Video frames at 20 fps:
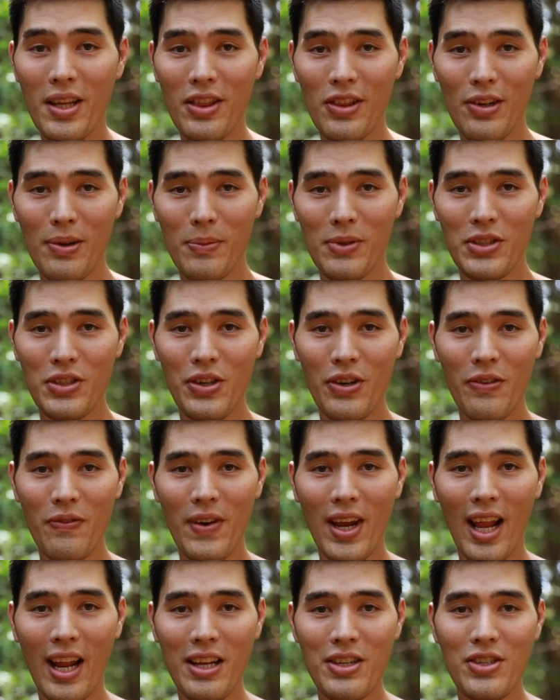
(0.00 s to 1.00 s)
and thermals to your
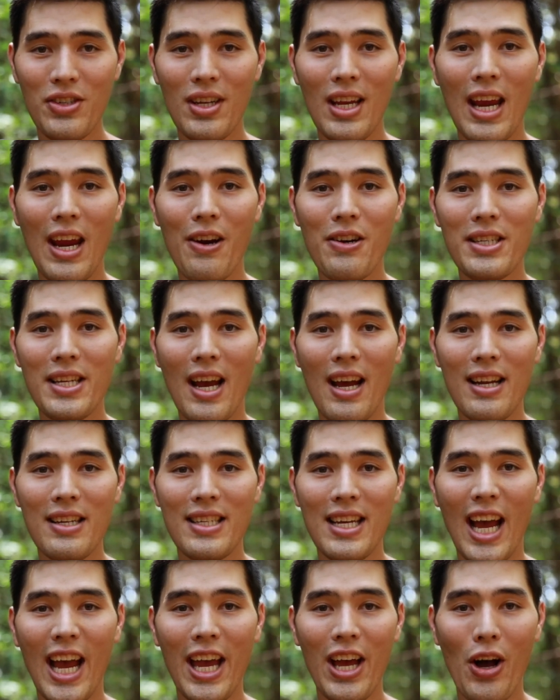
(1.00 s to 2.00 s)
advantage, here's how to
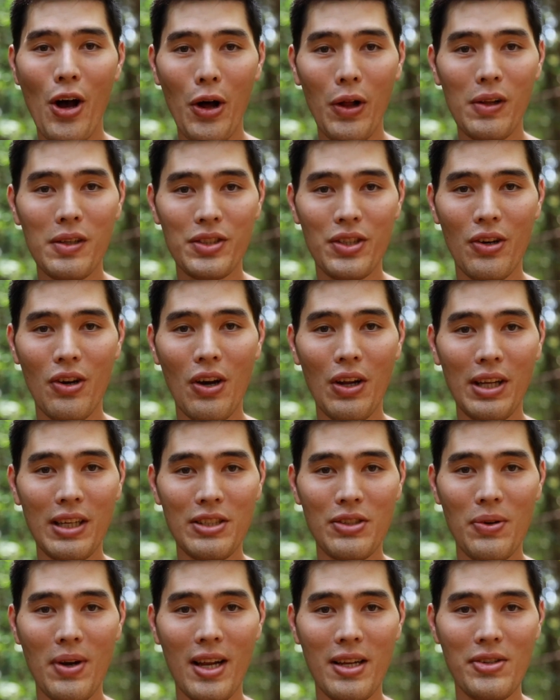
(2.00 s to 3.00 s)
tie it all into your hunting
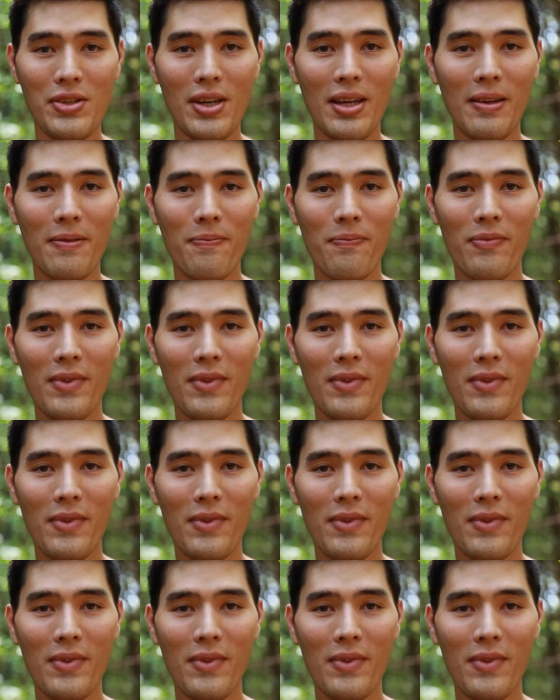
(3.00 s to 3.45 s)
strategy.